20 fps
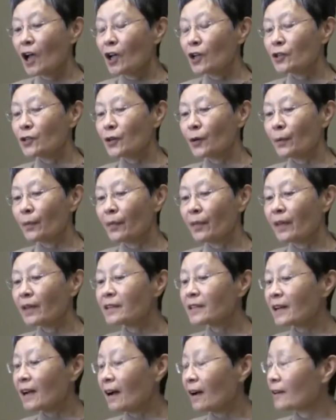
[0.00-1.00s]
So
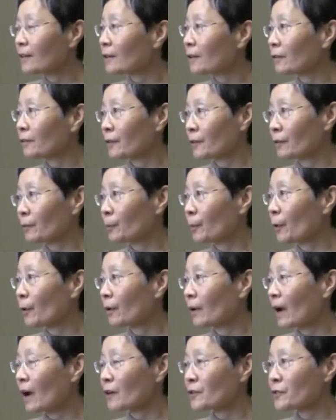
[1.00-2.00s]
this kind of a
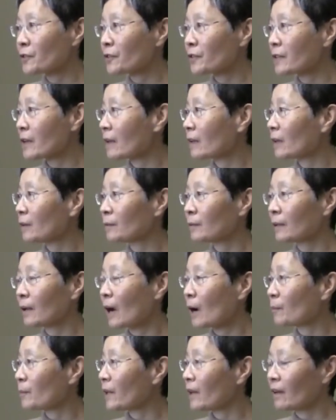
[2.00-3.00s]
large standing
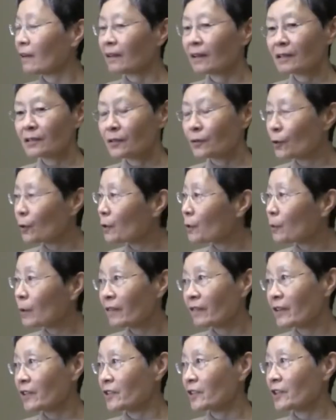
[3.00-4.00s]
army, there's no equivalent